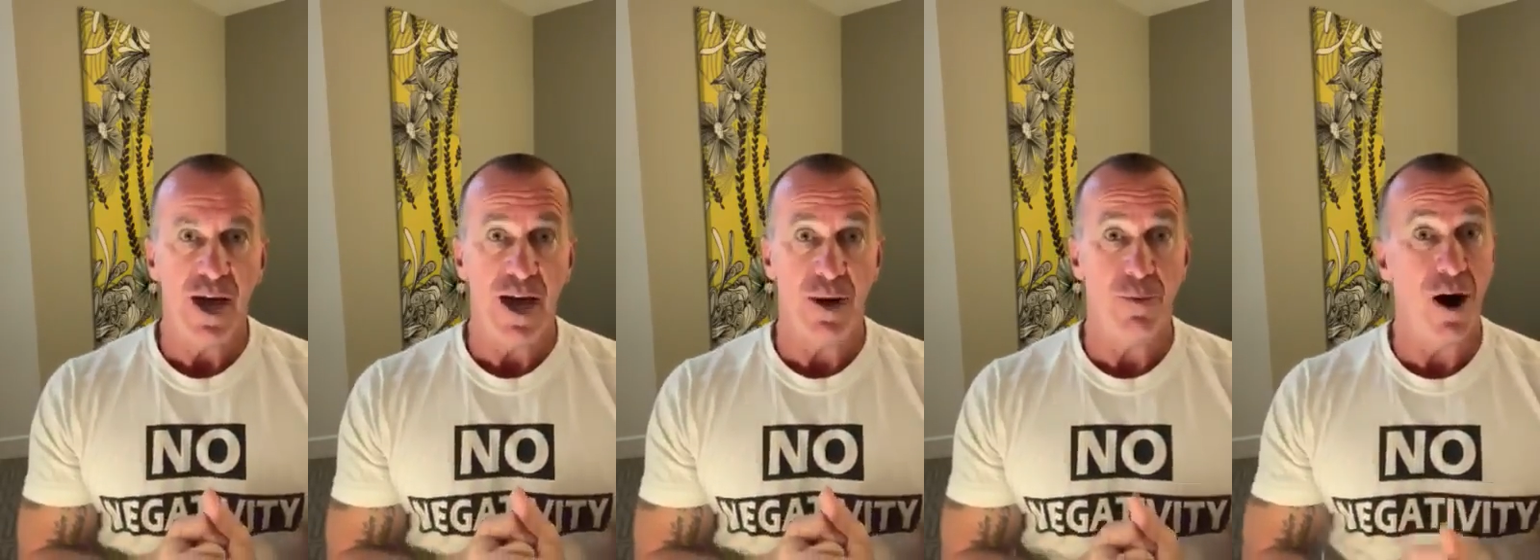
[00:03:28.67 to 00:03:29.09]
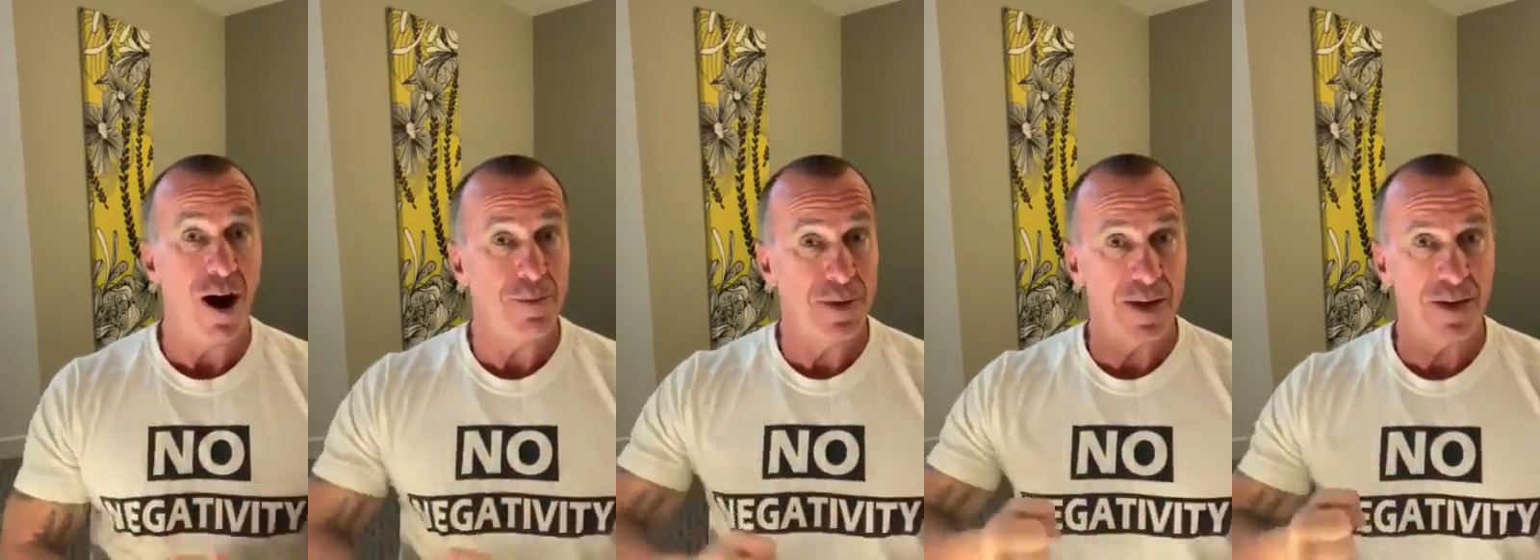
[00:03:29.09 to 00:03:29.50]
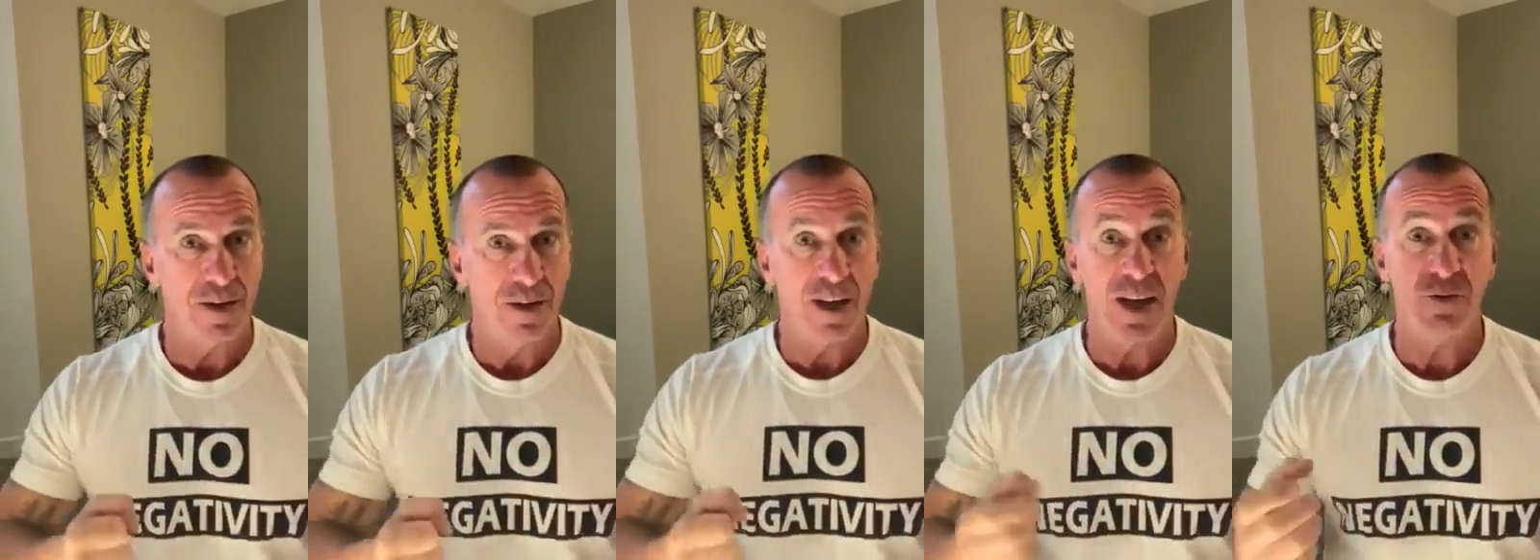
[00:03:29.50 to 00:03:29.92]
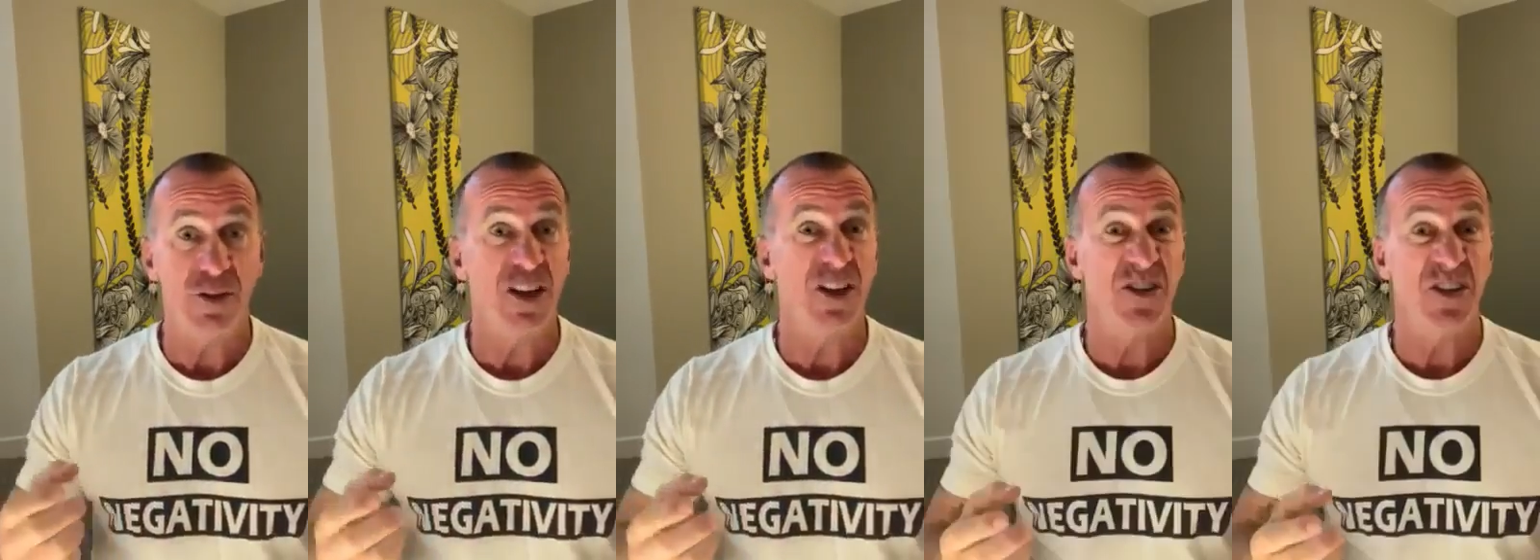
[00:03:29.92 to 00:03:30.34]
And it might be
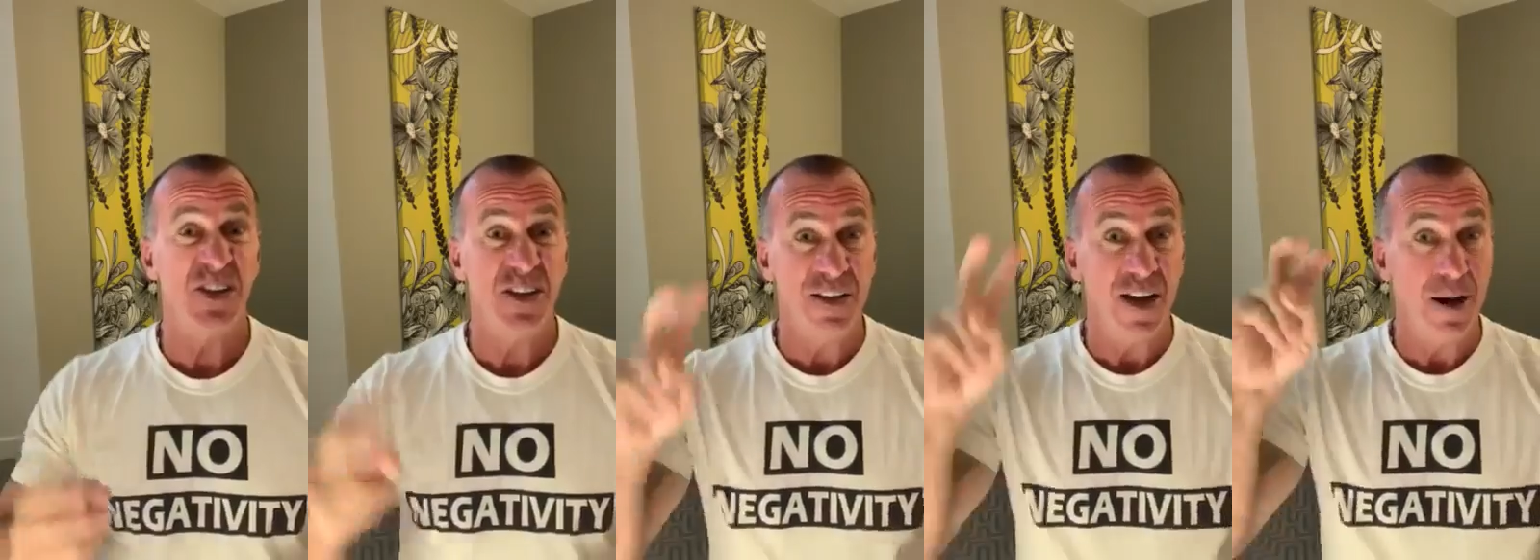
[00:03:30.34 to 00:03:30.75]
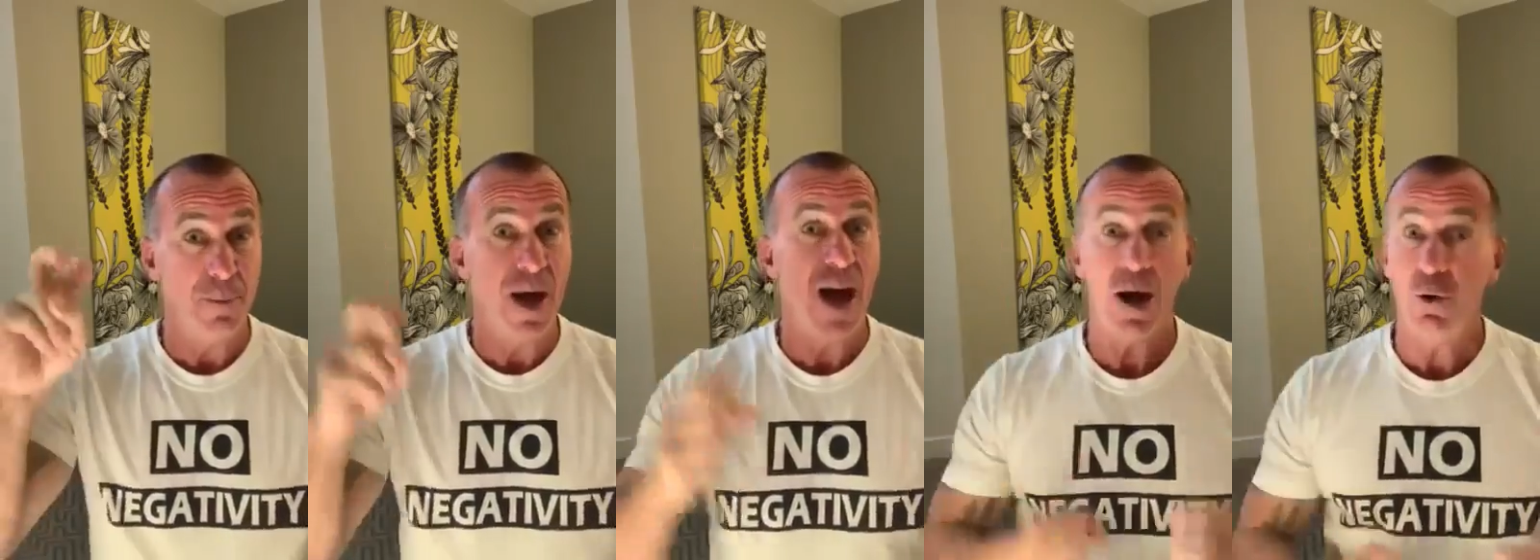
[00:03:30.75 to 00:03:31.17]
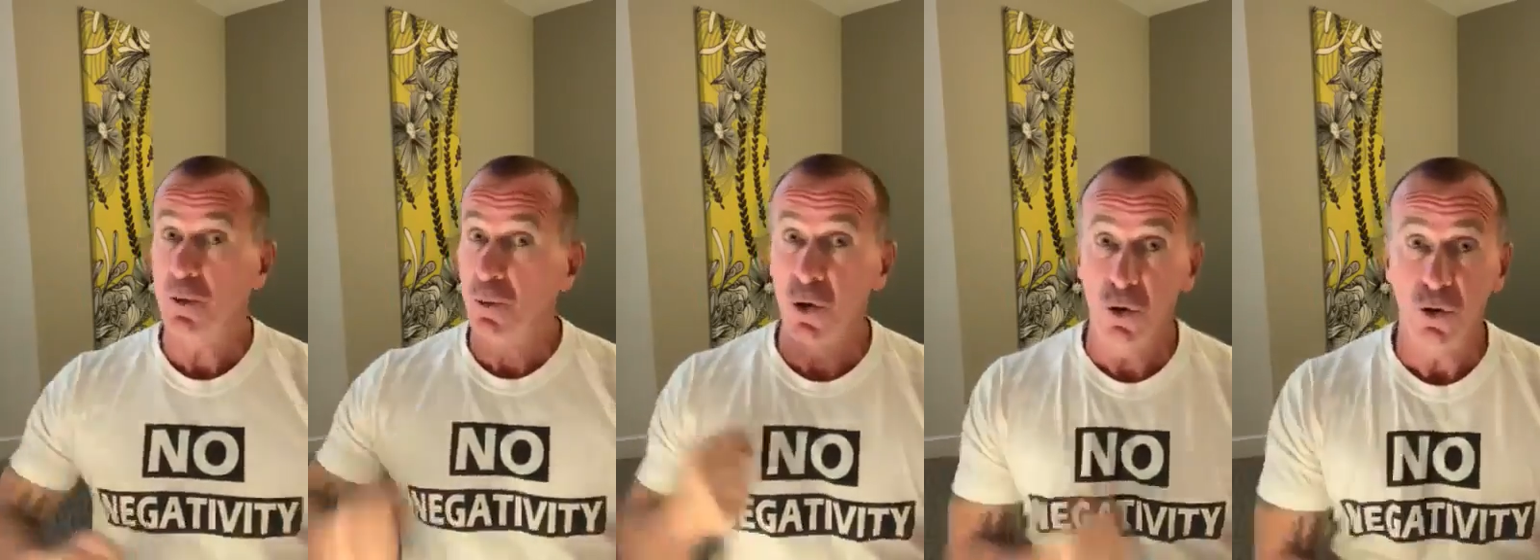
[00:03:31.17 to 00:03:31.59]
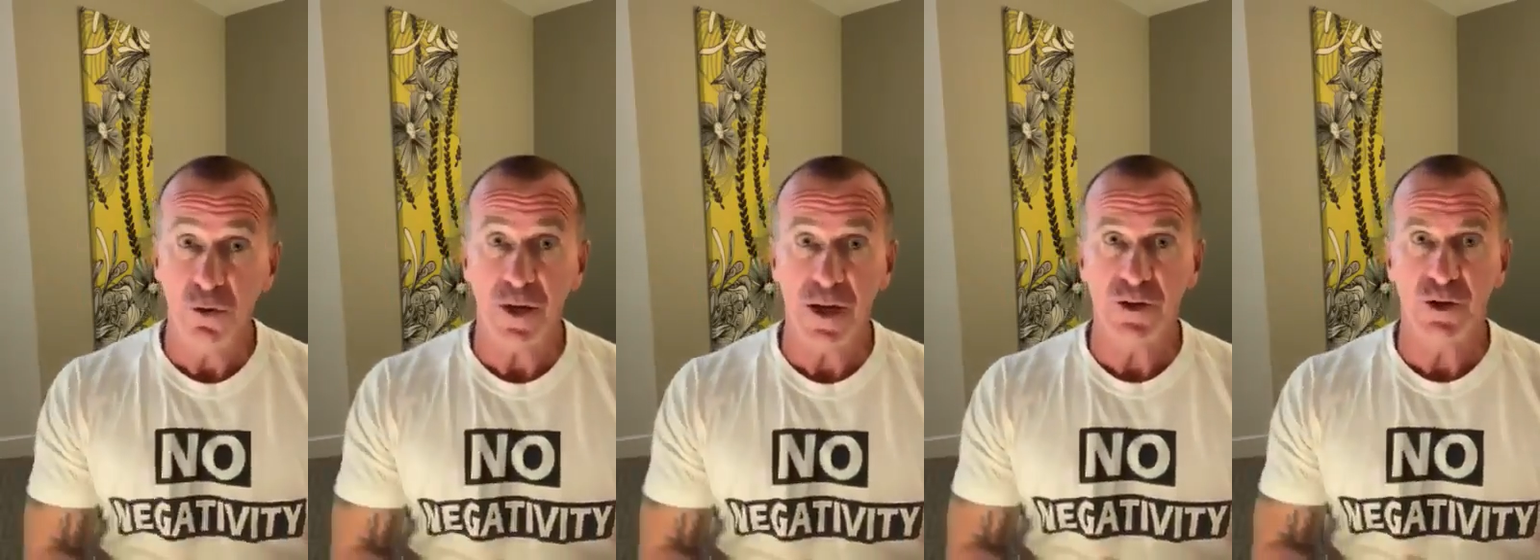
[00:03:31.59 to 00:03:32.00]
even considered a power
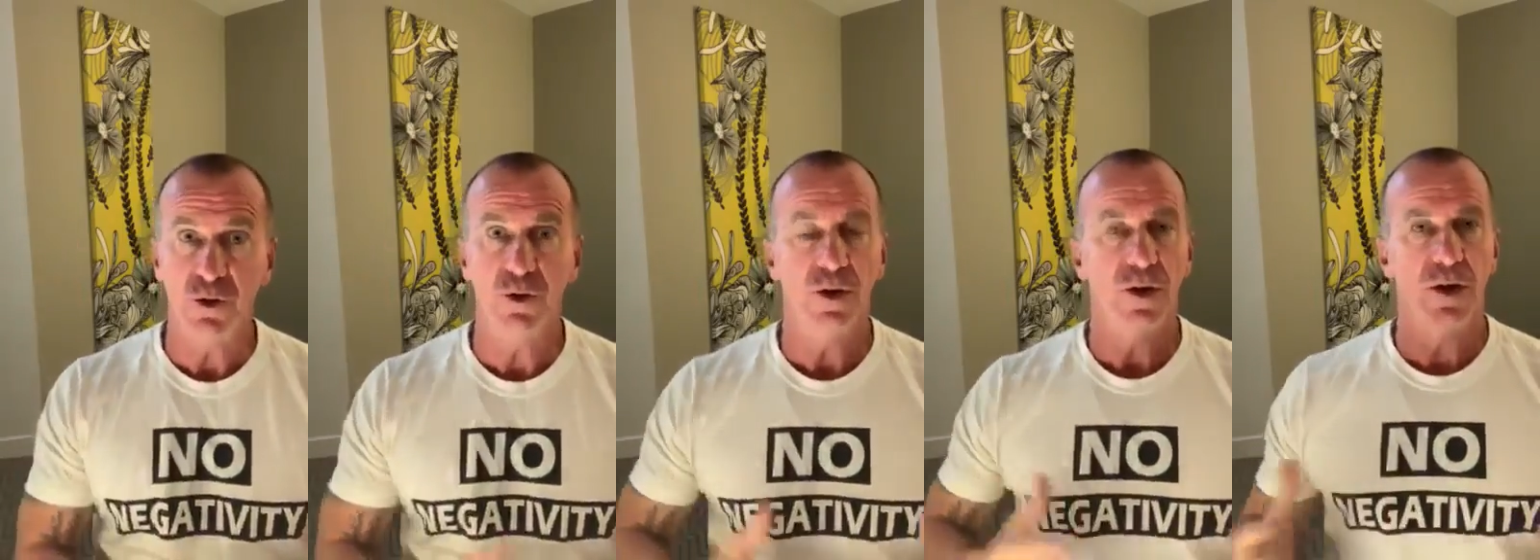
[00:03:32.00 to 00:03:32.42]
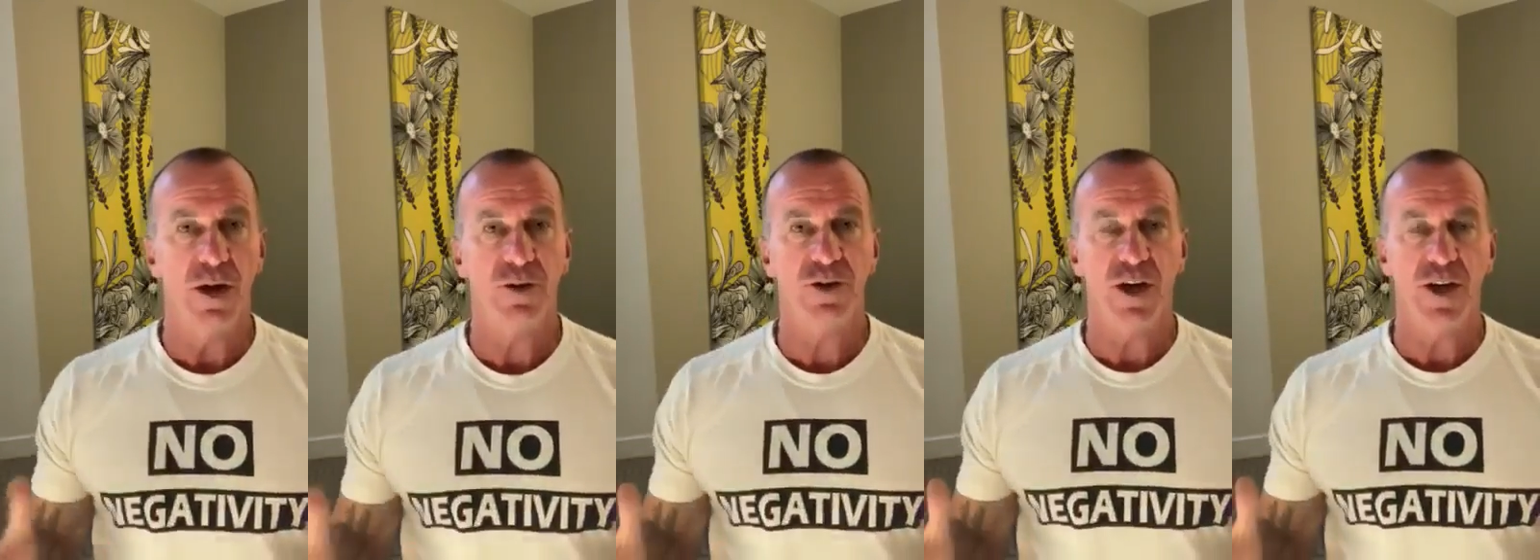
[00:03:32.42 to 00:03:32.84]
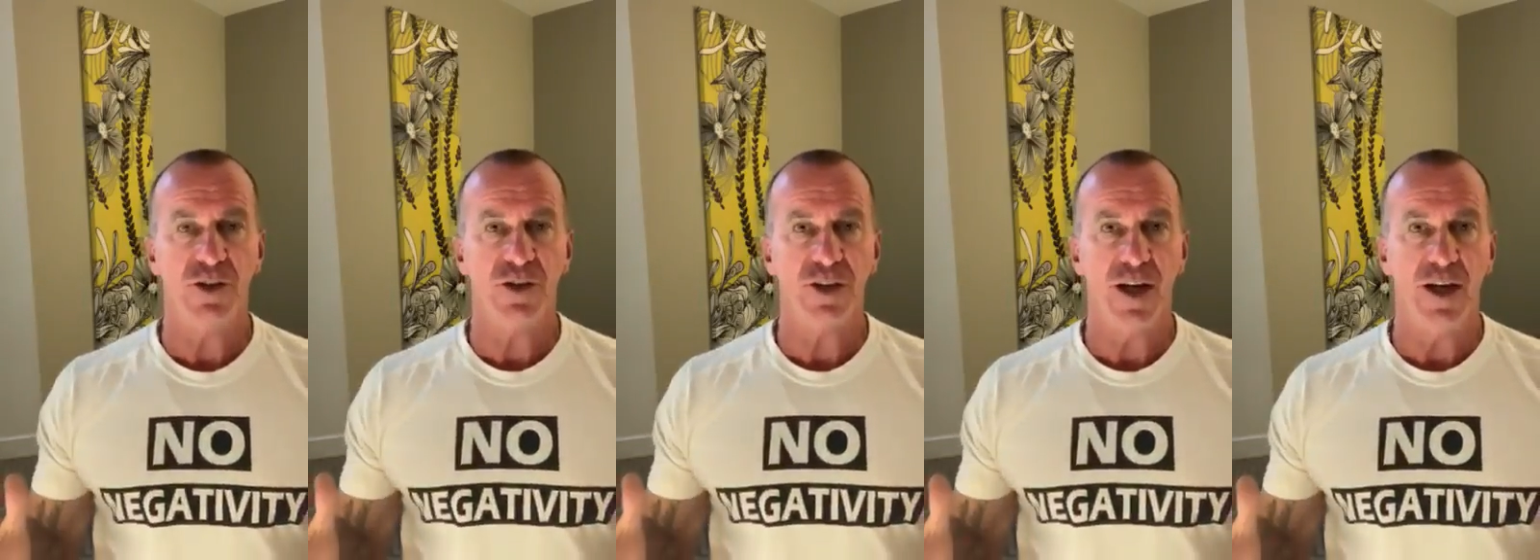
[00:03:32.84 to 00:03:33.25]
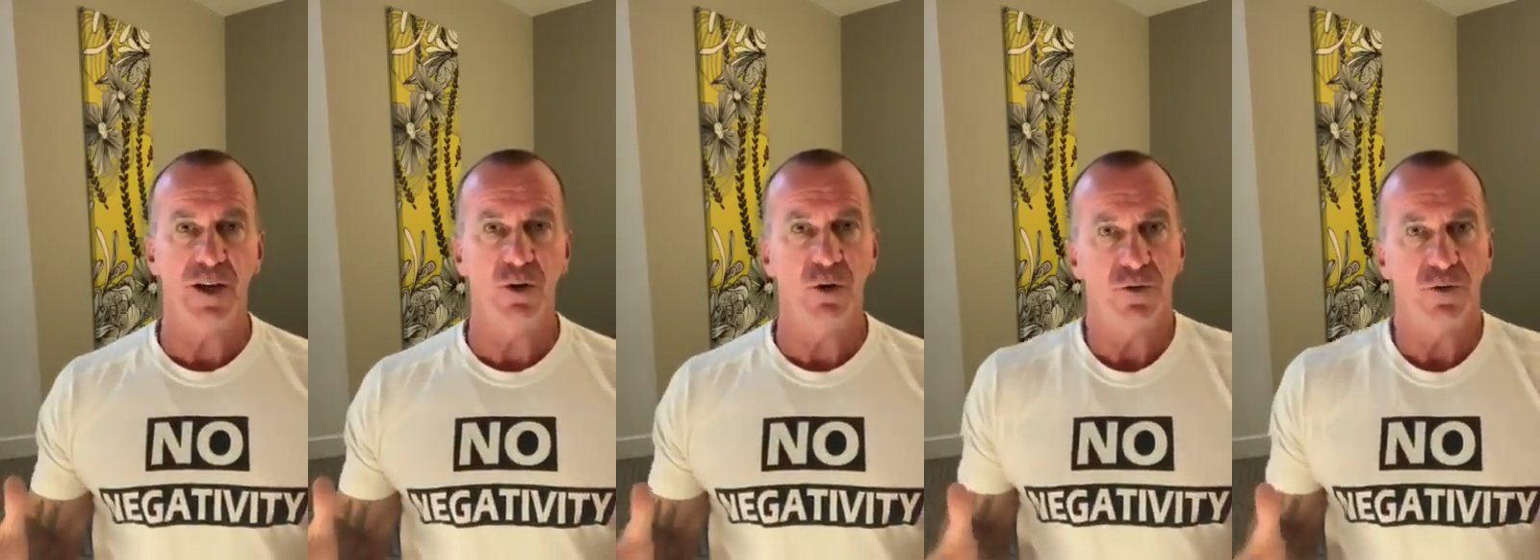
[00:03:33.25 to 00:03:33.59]
move into a changed state.